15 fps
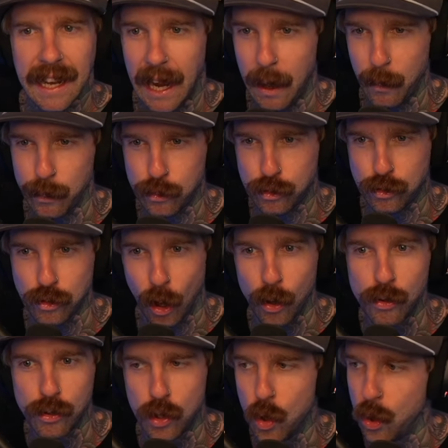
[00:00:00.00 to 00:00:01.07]
It was
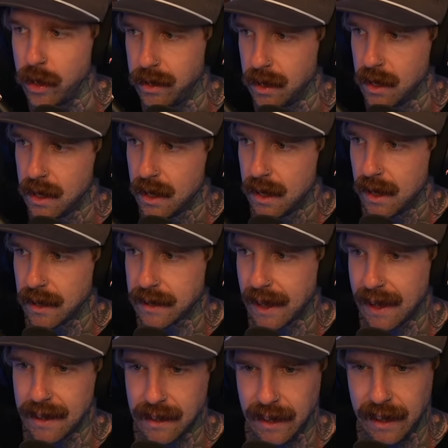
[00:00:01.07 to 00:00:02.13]
so good,
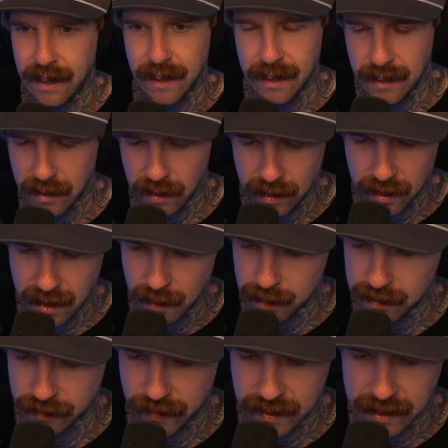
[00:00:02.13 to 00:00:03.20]
okay? And you know
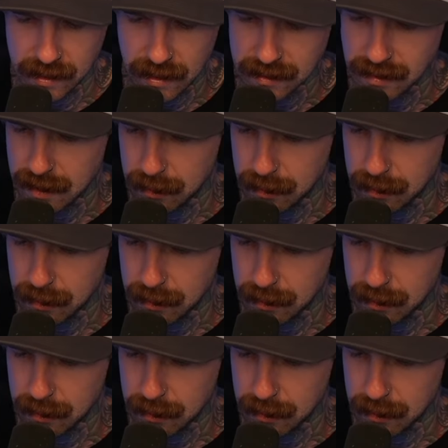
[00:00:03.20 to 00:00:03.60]
what's funny, guys?